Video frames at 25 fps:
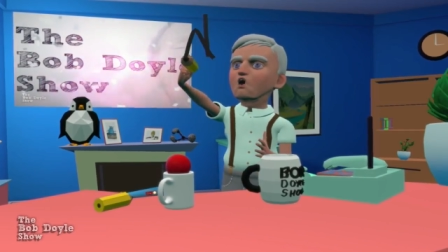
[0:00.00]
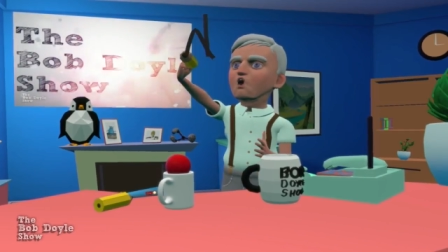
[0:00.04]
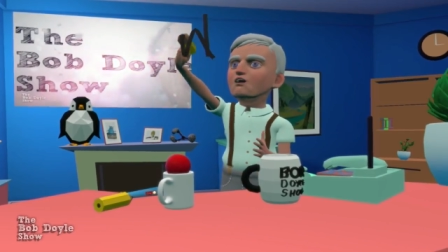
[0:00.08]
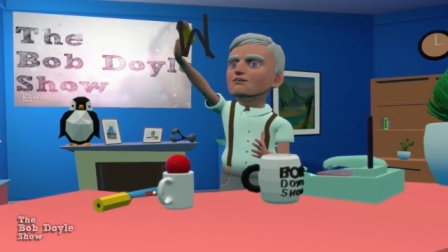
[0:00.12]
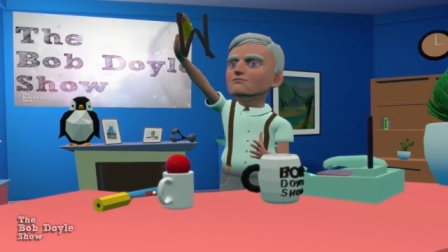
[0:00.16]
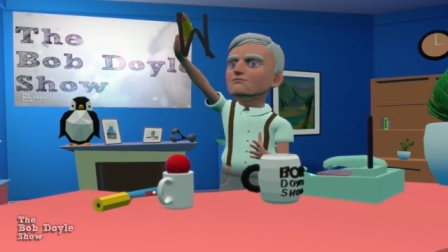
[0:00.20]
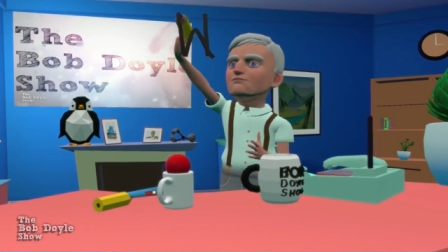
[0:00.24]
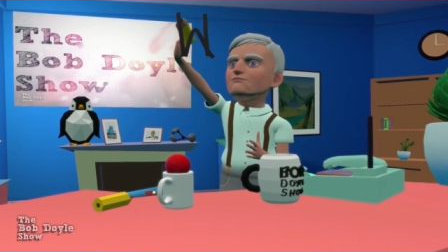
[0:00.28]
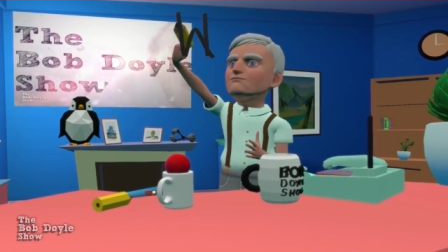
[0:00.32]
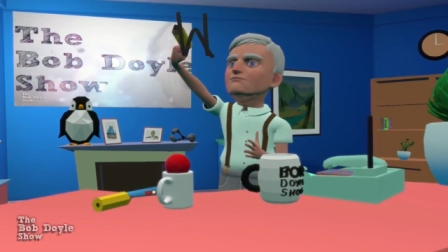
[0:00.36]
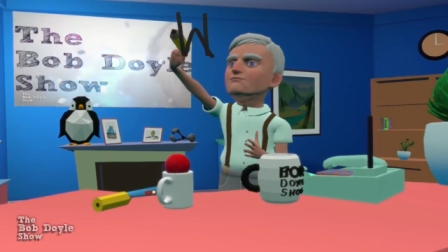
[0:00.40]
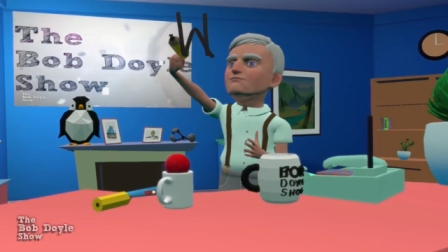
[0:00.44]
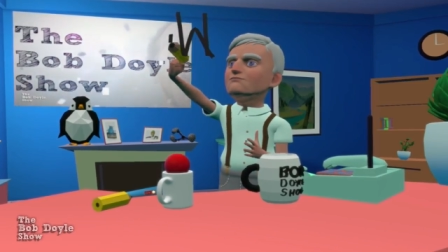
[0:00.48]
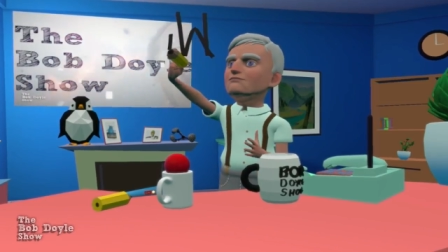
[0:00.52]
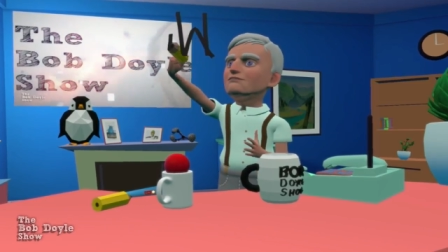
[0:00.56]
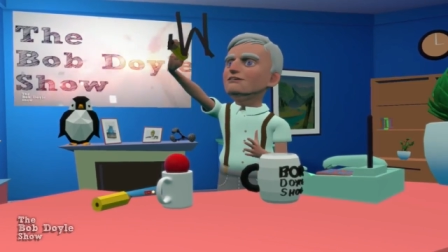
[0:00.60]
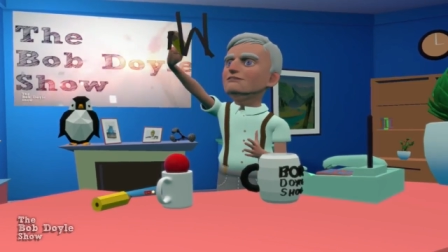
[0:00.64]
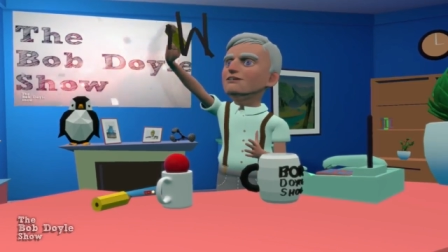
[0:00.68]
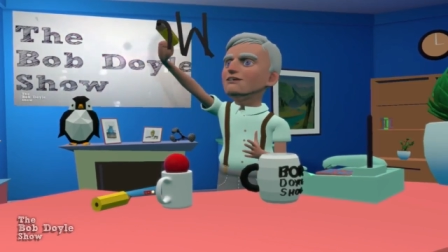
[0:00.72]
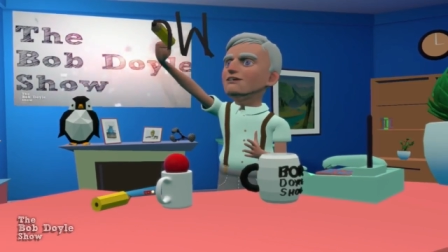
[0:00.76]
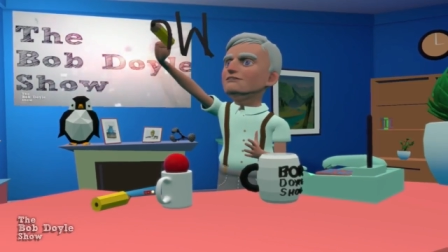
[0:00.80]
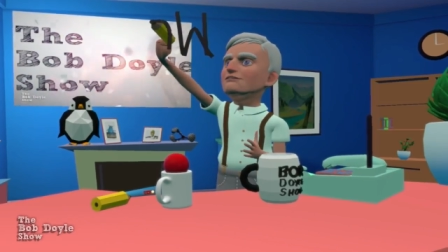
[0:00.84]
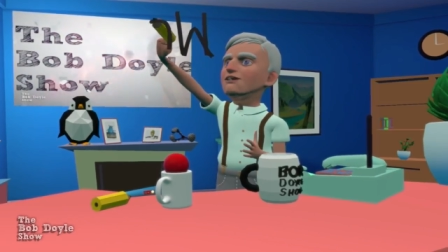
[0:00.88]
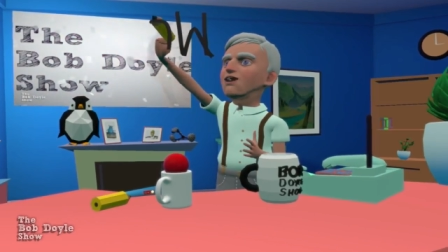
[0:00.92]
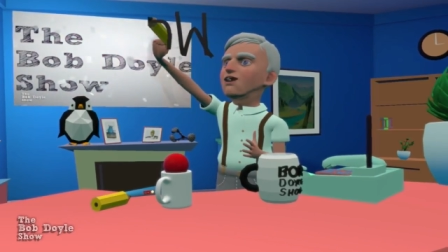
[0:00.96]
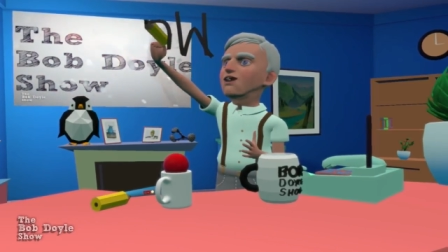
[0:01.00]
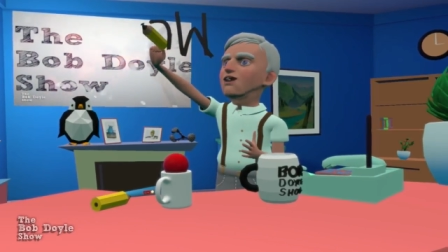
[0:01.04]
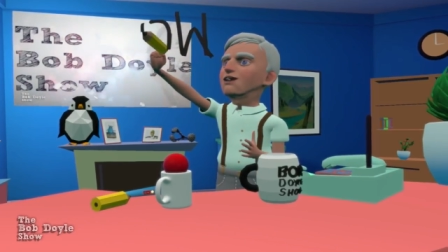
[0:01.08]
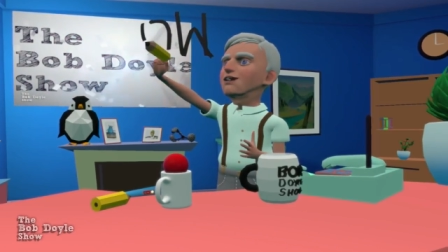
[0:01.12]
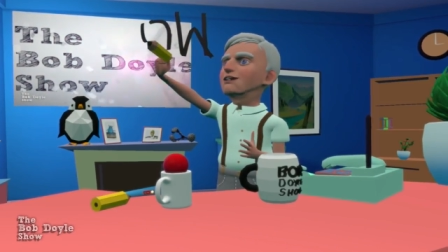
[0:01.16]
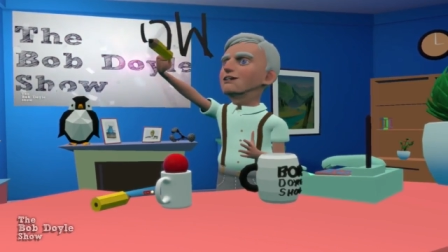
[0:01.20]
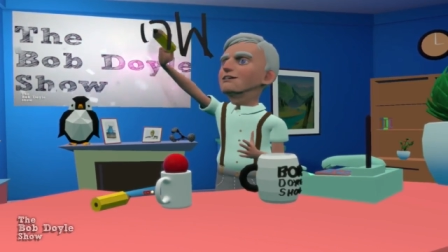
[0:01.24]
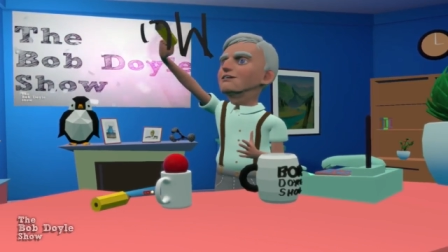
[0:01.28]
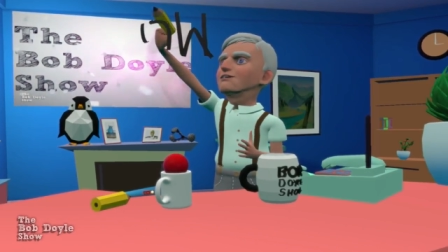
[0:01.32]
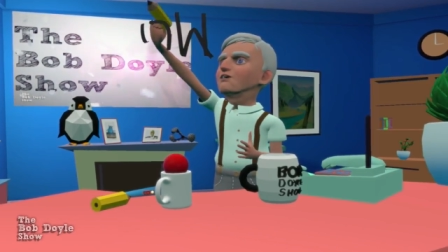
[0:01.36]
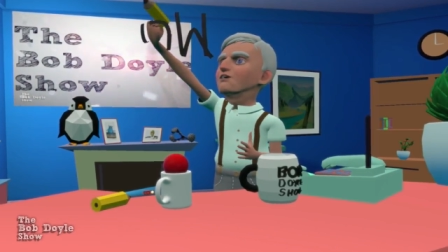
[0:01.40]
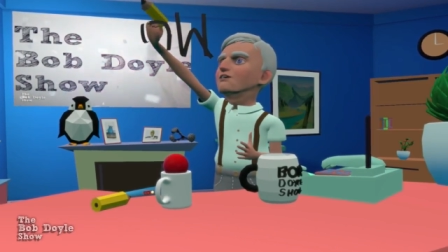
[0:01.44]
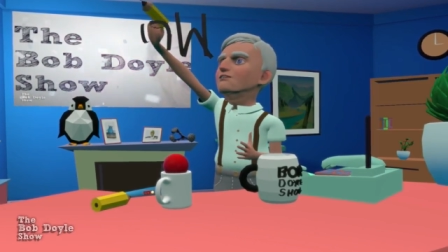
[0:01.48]
write.
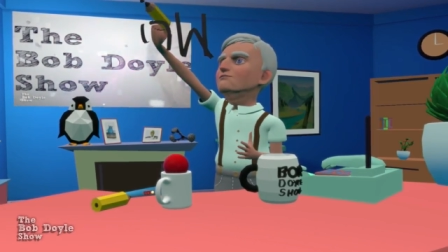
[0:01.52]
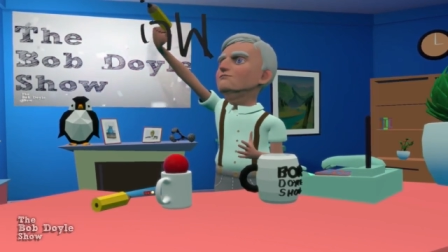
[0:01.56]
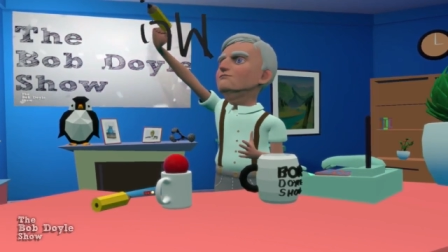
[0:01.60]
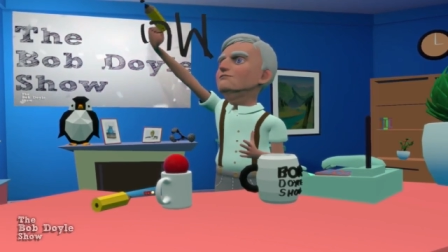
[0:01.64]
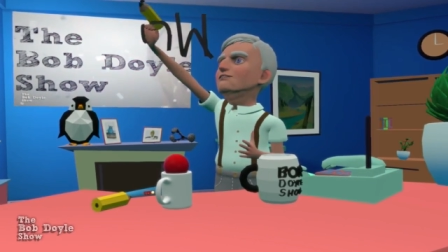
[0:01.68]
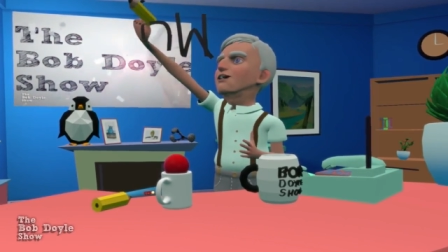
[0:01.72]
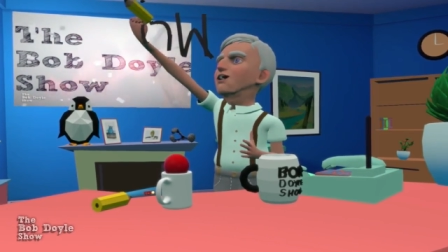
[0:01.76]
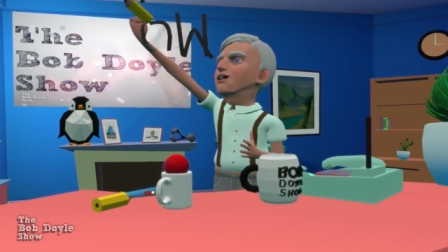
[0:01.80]
Uh,